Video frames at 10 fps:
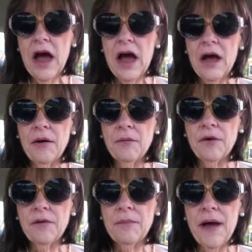uh,
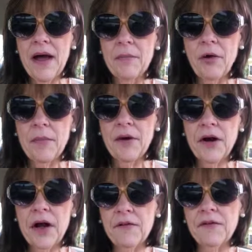with my primary
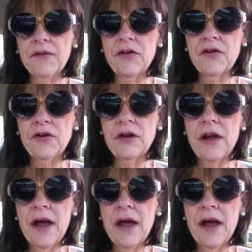care physician.